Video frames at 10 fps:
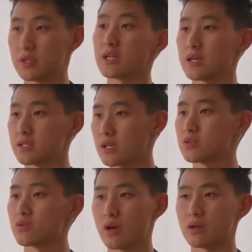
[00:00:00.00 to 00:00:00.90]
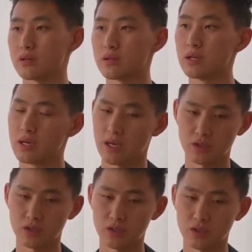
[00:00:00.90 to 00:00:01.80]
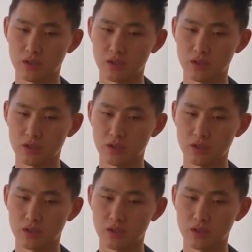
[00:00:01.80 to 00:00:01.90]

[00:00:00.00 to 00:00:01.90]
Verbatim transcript: And then from here, what you can do is